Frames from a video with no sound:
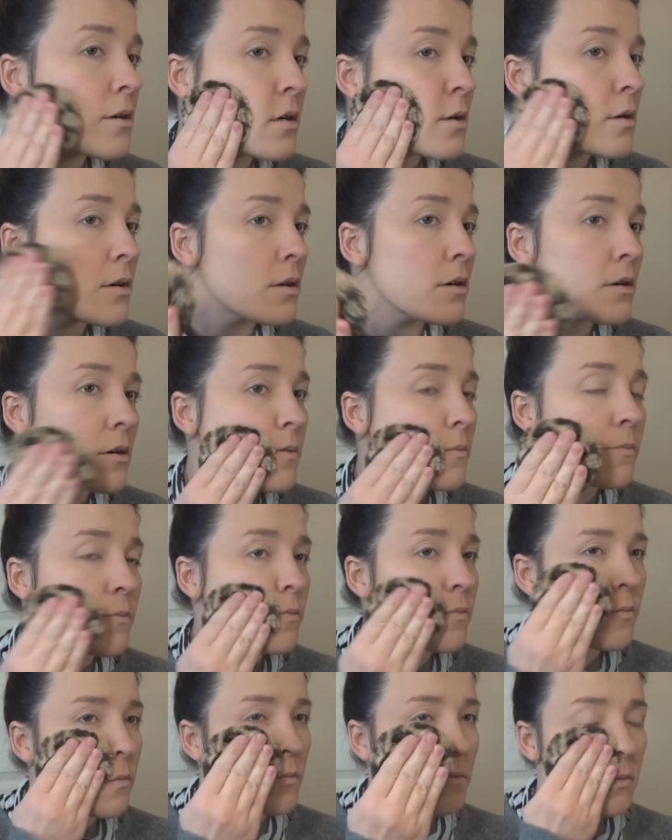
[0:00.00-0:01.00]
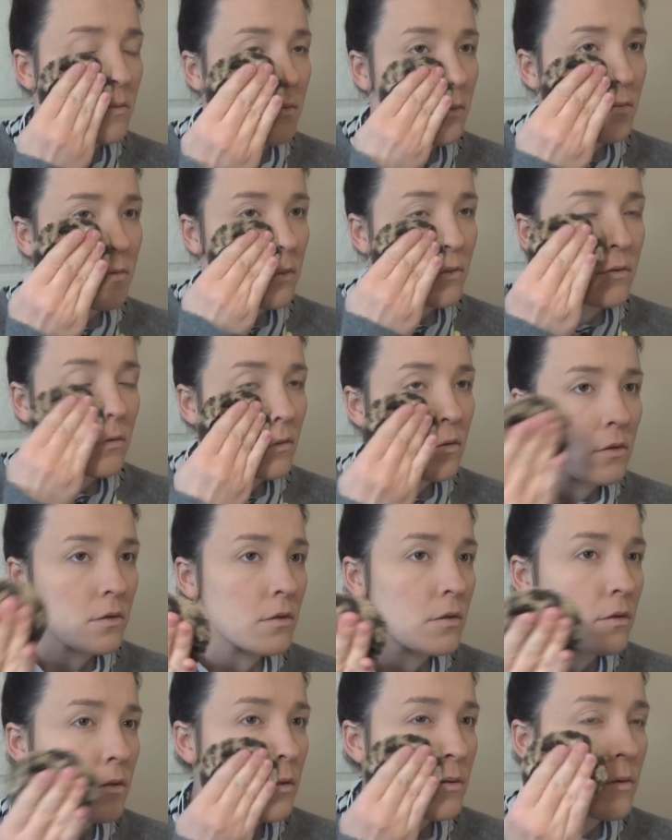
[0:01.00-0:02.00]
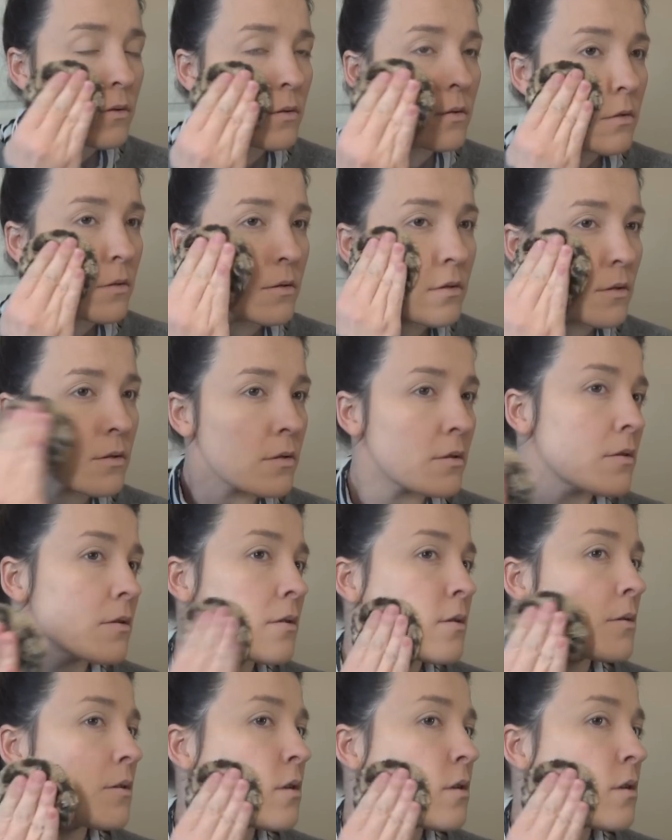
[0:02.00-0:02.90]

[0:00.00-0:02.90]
(no one is talking)